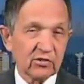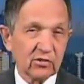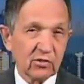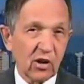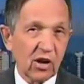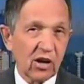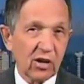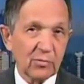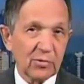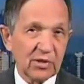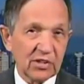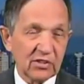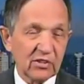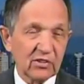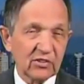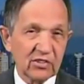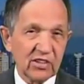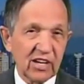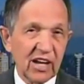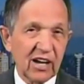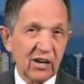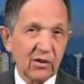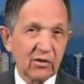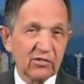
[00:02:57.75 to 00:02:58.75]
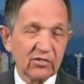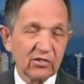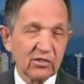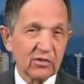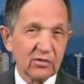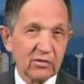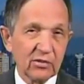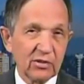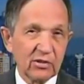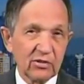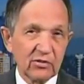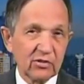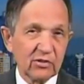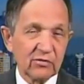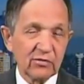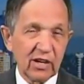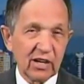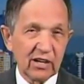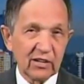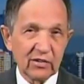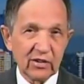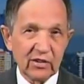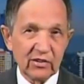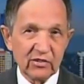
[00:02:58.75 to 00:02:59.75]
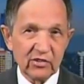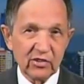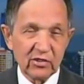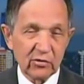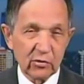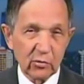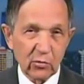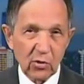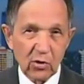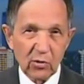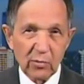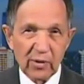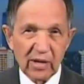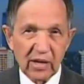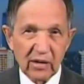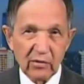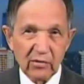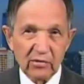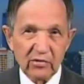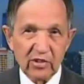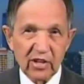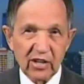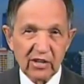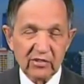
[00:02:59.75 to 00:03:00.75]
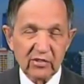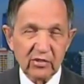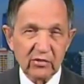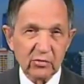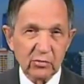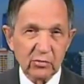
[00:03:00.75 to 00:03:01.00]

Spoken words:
law, because now he's in violation of the War Powers Act as